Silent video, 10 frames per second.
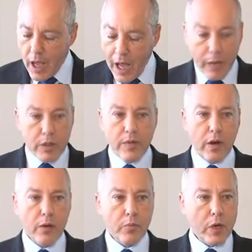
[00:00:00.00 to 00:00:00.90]
I was
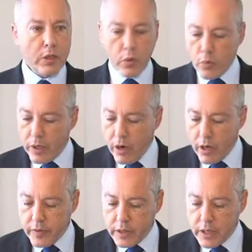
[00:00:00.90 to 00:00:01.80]
very impressed with Win
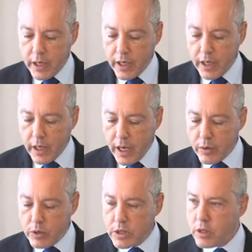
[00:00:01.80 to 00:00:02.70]
Harvey today. I
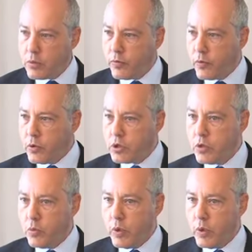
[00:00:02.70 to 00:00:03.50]
was referred to